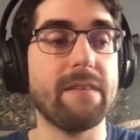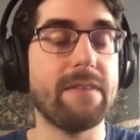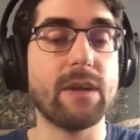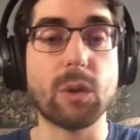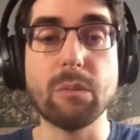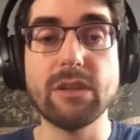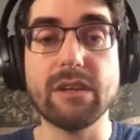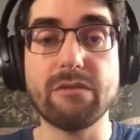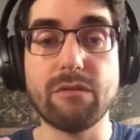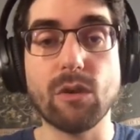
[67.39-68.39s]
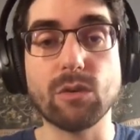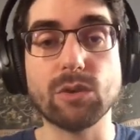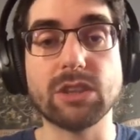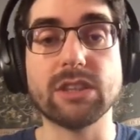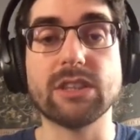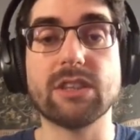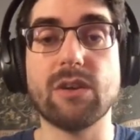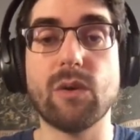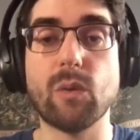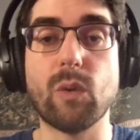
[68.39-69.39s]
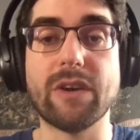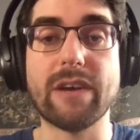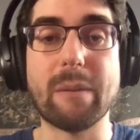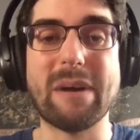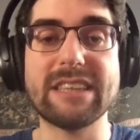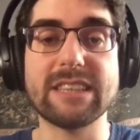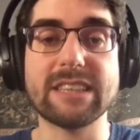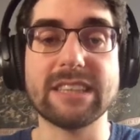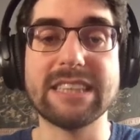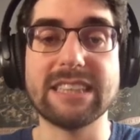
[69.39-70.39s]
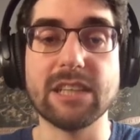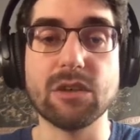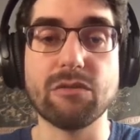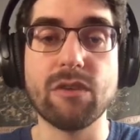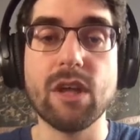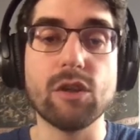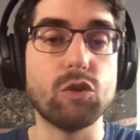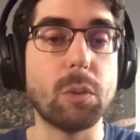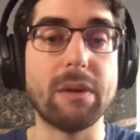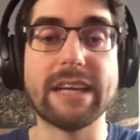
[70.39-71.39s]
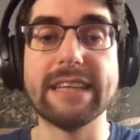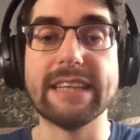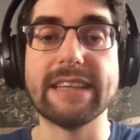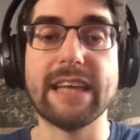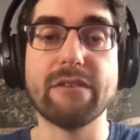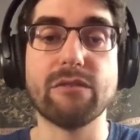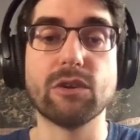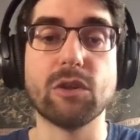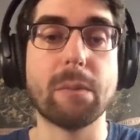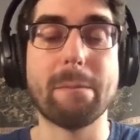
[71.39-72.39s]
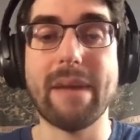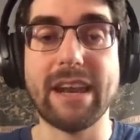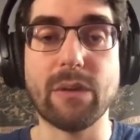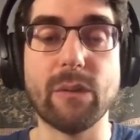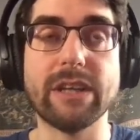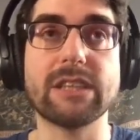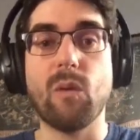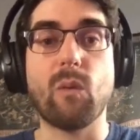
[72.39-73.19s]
the community focuses on what really matters instead of duplicating the effort on many ways.